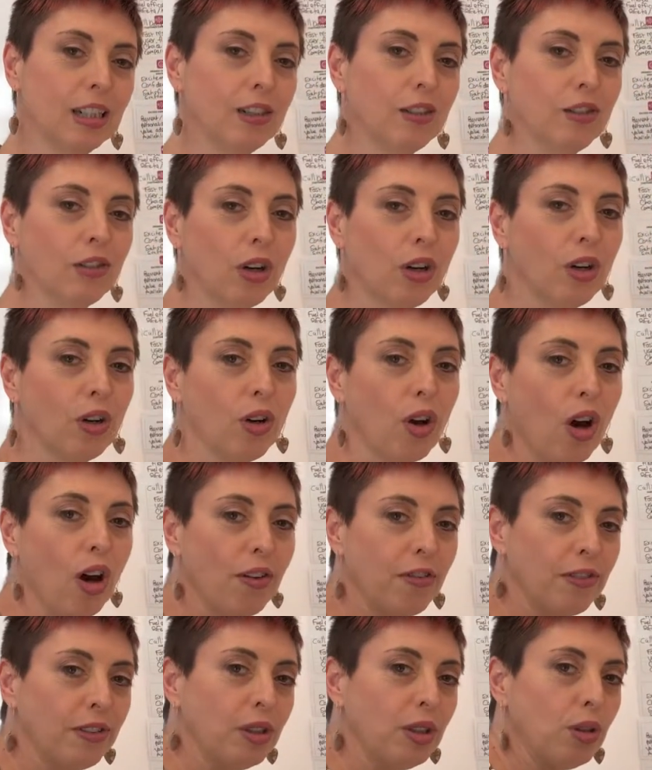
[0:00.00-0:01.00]
So
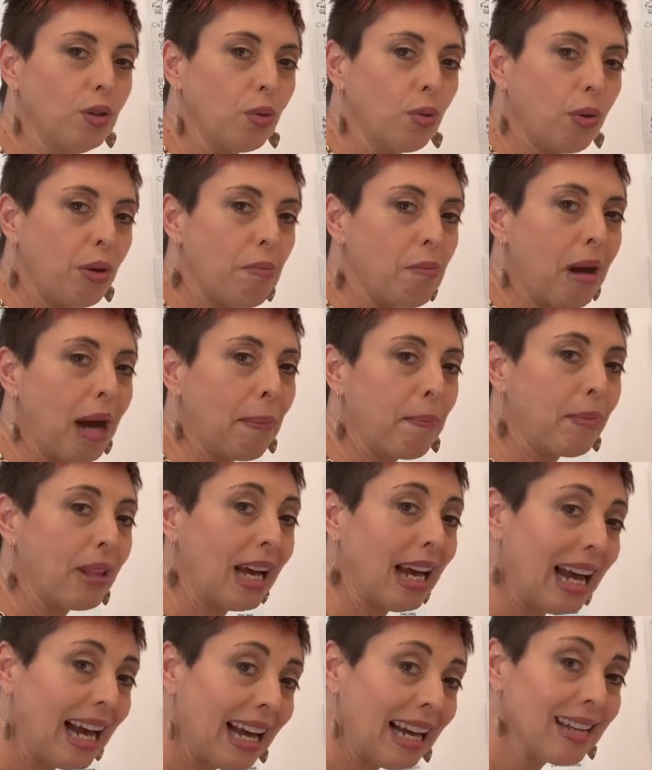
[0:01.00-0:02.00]
often we map
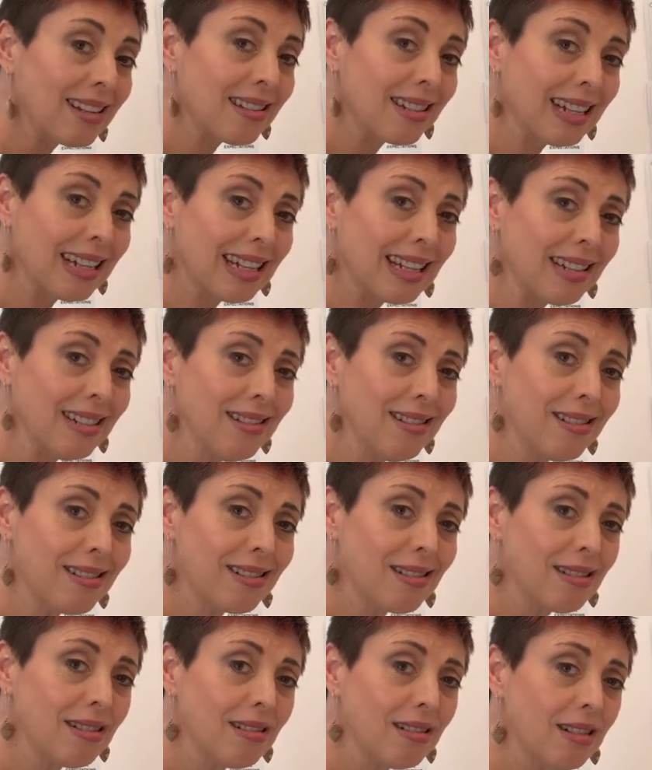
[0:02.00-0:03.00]
the as
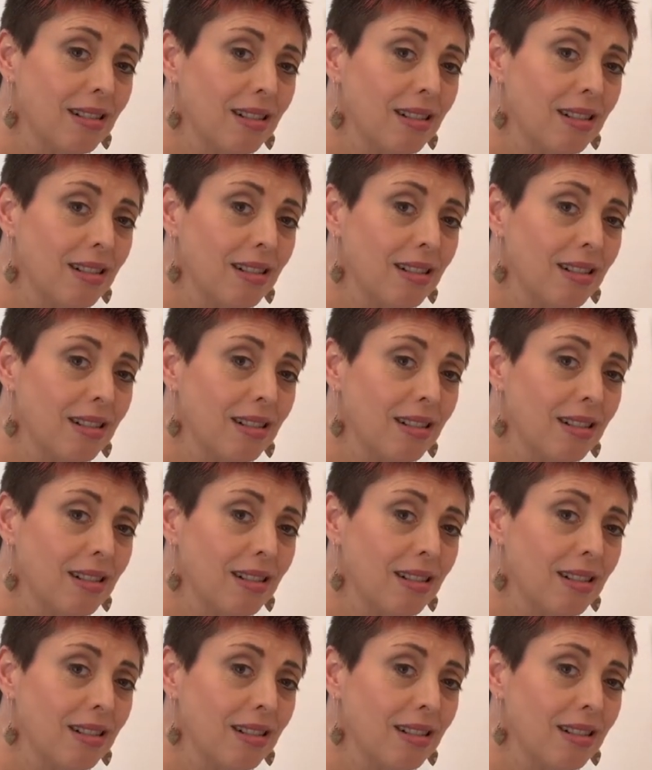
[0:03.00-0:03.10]
is